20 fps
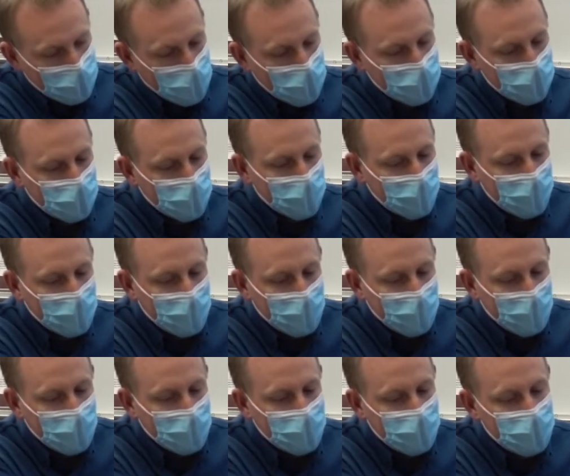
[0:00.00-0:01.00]
at
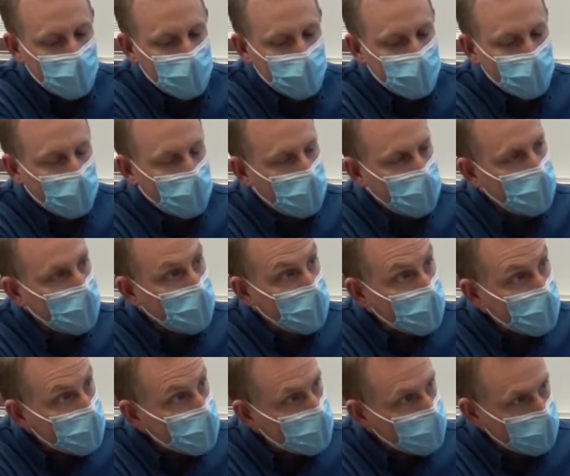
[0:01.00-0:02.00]
is
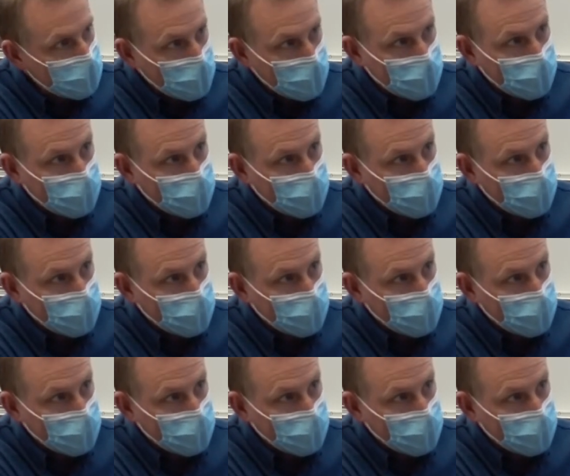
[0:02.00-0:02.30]
higher than that